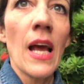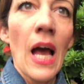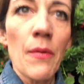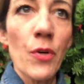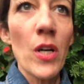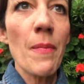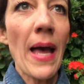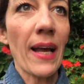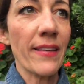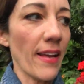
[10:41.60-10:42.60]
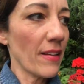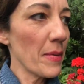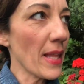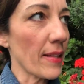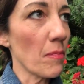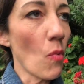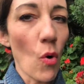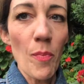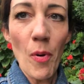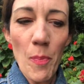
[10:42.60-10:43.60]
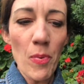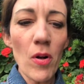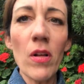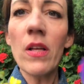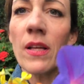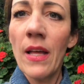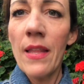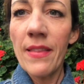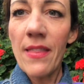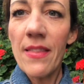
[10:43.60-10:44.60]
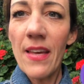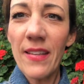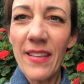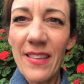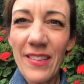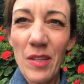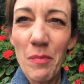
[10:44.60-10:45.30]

I'm turning back. I saw something that's more purple than this, and this could